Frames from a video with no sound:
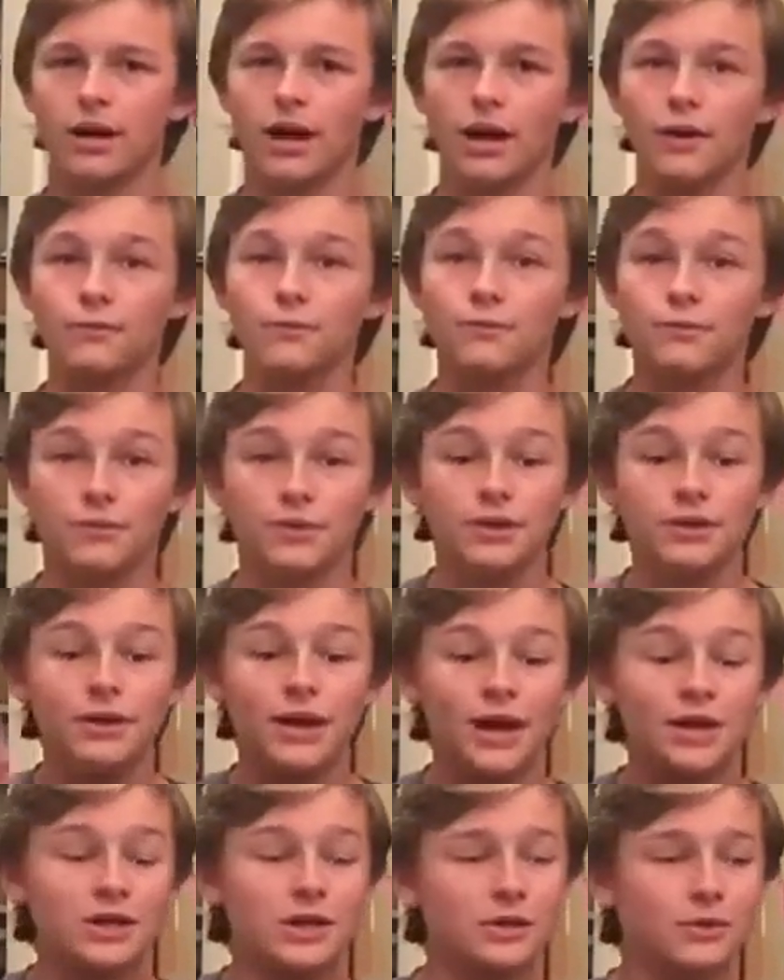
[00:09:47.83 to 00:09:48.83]
You
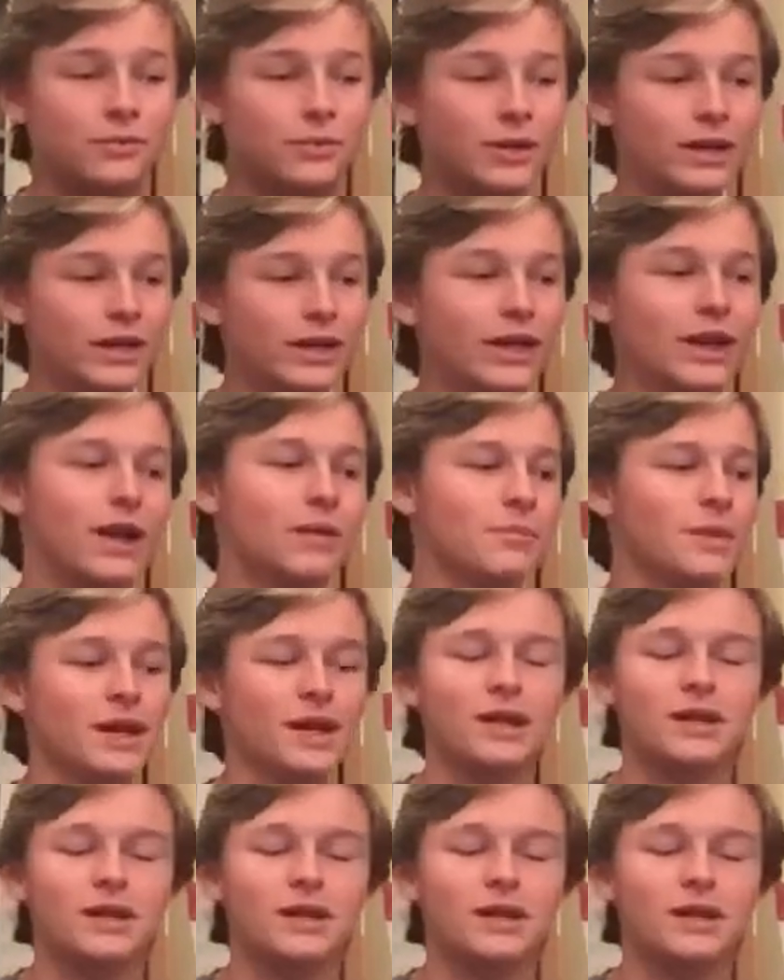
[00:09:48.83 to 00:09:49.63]
guys should really come in.